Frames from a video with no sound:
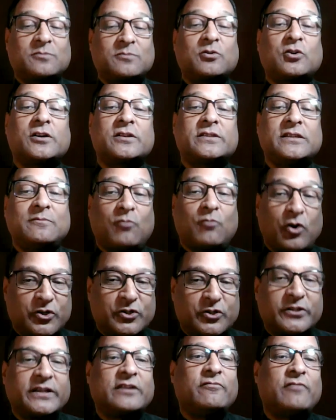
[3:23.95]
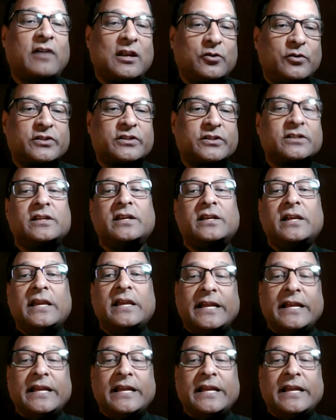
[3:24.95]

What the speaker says: because in monitoring evaluation,